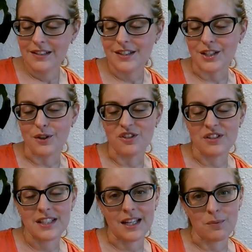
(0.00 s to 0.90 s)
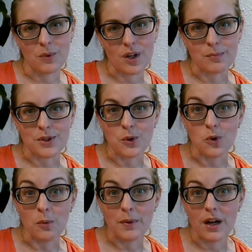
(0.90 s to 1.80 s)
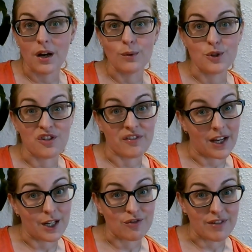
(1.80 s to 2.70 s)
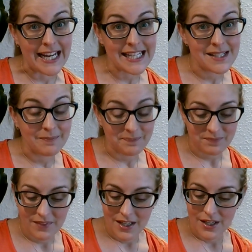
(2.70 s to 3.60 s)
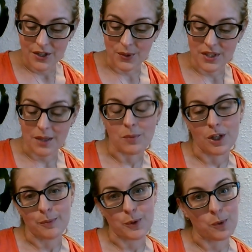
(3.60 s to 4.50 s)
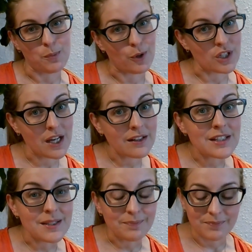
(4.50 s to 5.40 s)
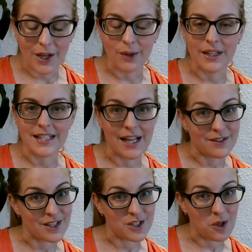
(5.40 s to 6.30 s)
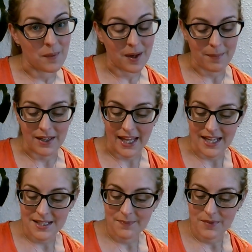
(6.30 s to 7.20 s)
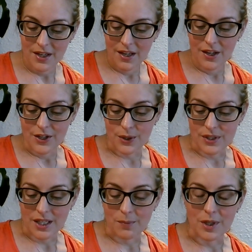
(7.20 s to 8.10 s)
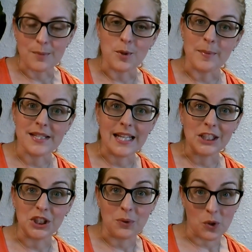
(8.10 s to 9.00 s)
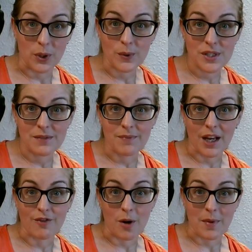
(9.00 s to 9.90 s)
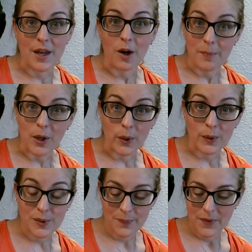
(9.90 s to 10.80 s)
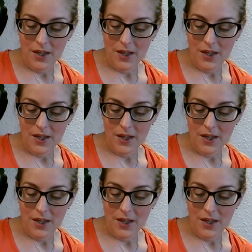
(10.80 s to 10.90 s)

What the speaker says: So your skin will absorb ultraviolet rays. Your skin will absorb products, but only down to the top couple of layers. Your skin will absorb essential oils, like aromatherapy oils.